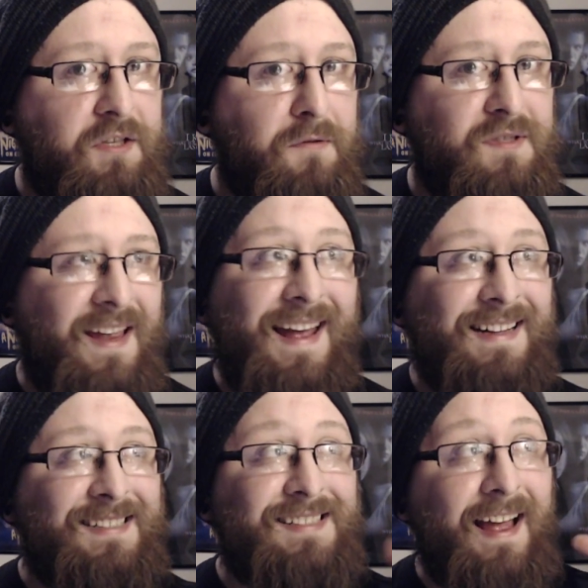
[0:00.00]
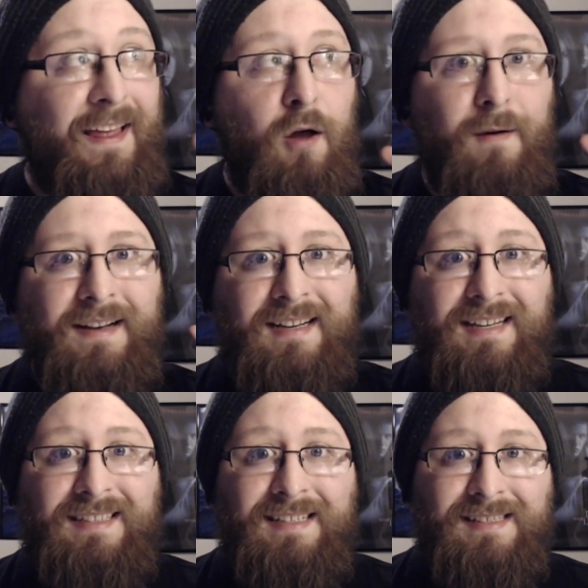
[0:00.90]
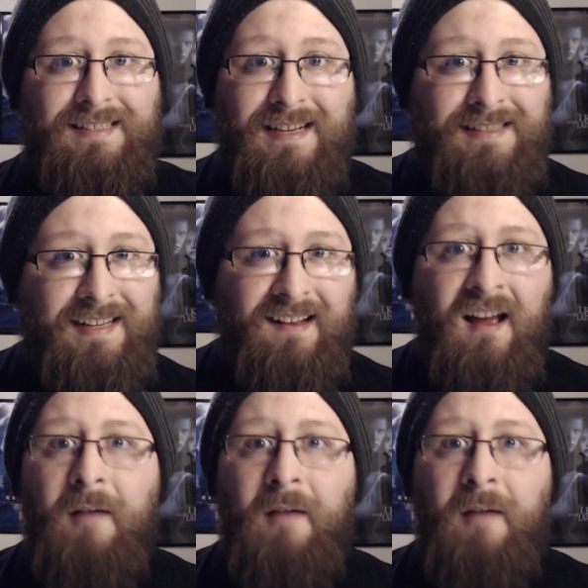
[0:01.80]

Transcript: huge hit Psycho in 1960,